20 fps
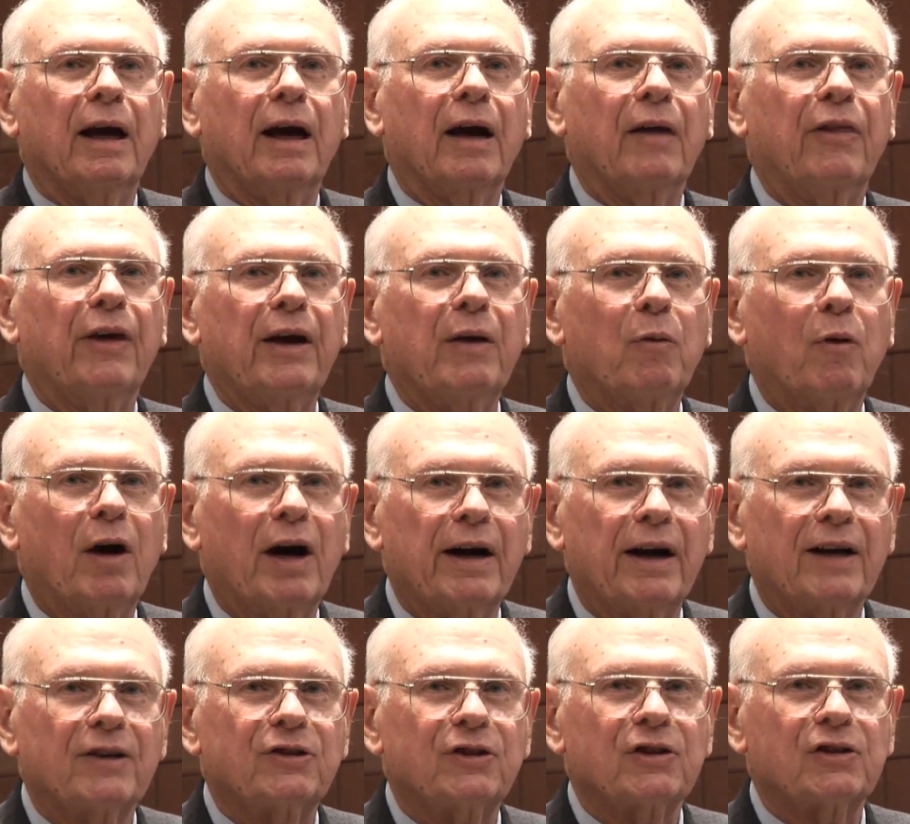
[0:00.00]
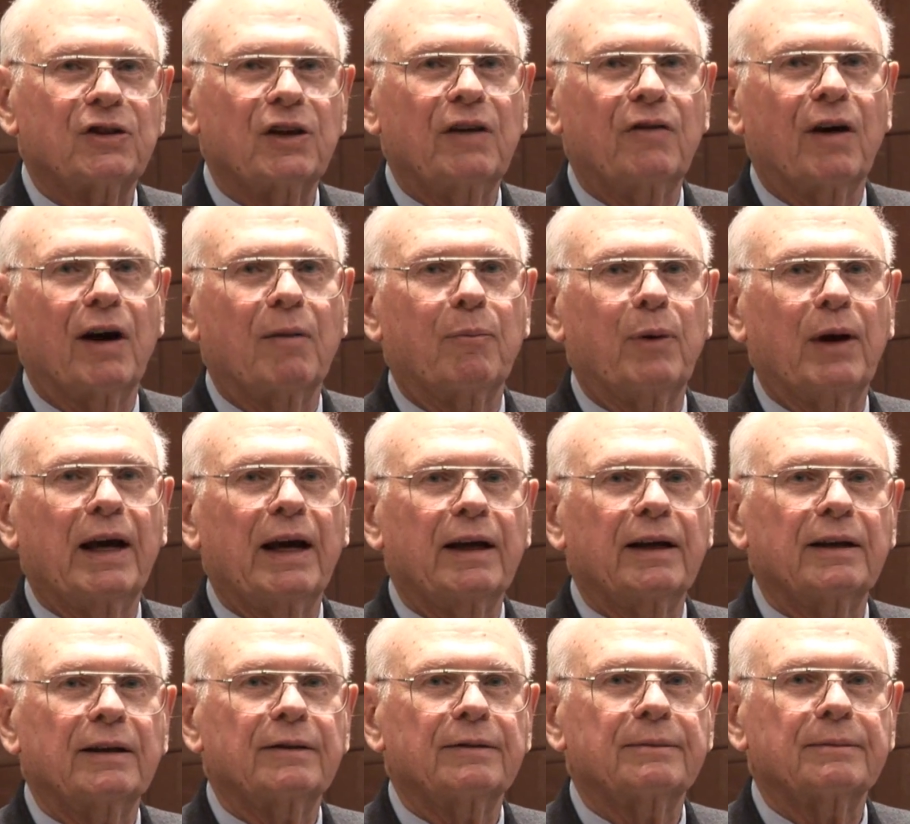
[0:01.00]
they want us to save our
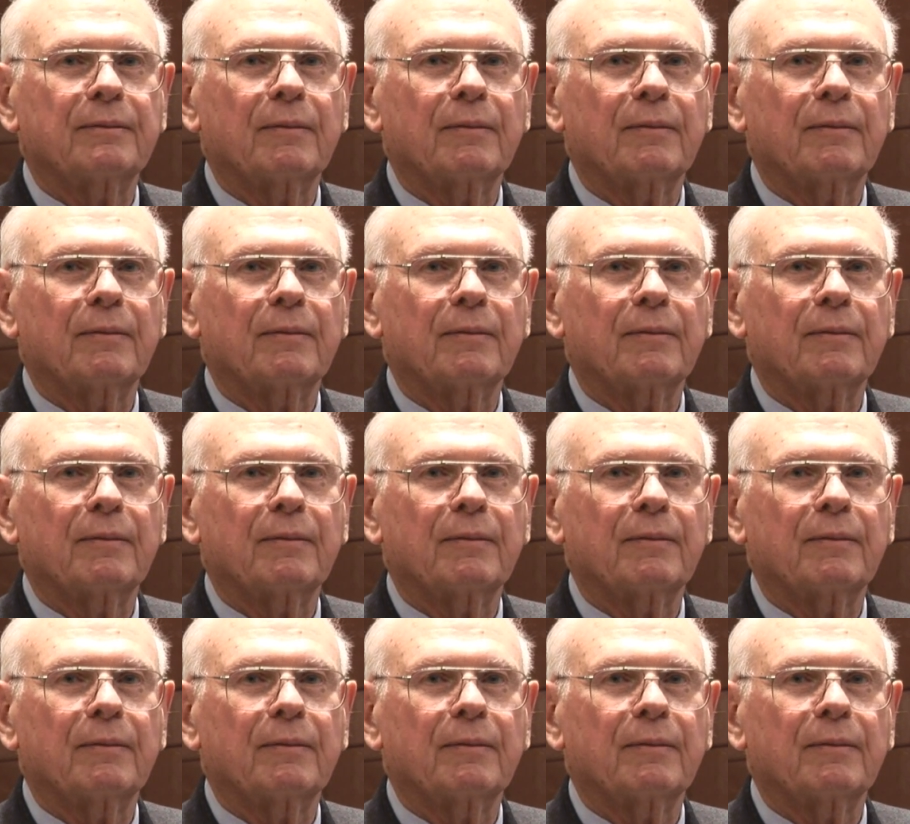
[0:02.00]
planet.